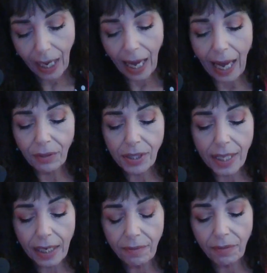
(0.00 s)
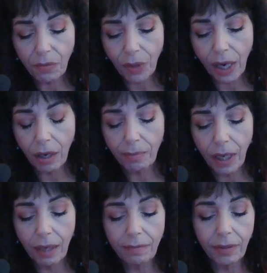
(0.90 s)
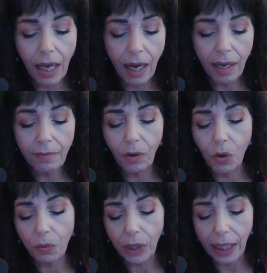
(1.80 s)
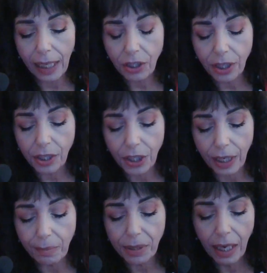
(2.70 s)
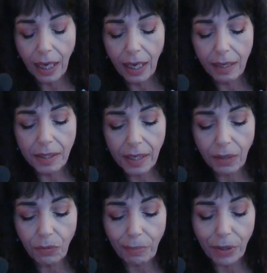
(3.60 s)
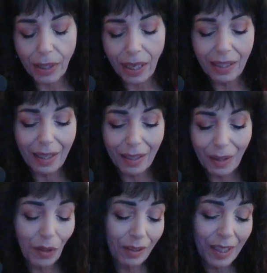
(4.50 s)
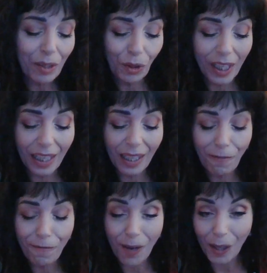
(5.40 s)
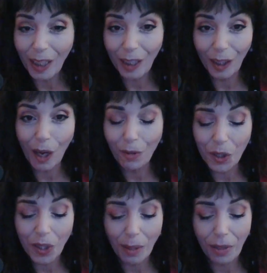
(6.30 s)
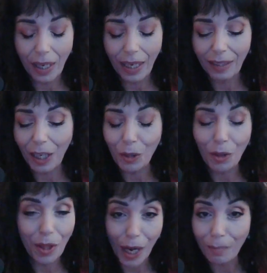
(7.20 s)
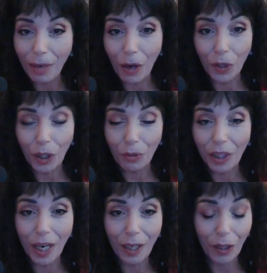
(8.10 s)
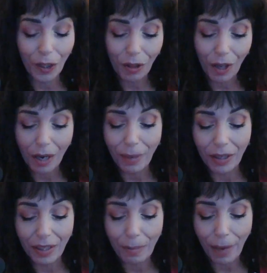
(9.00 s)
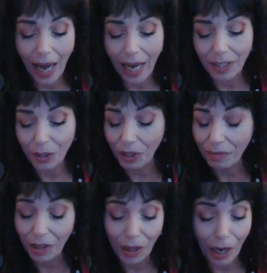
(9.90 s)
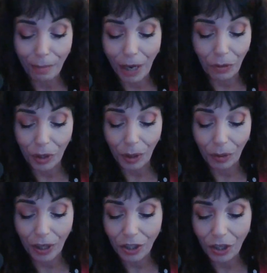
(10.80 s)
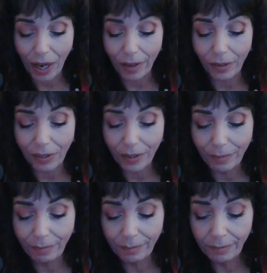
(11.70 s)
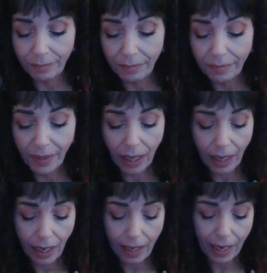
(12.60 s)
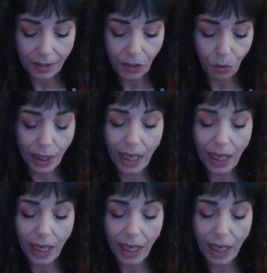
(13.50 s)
Outside of the realm of love or relationships, this can represent literally falling in love with something that you thought about when you were younger or thought about in the past or even thought about when you were a child. Next, we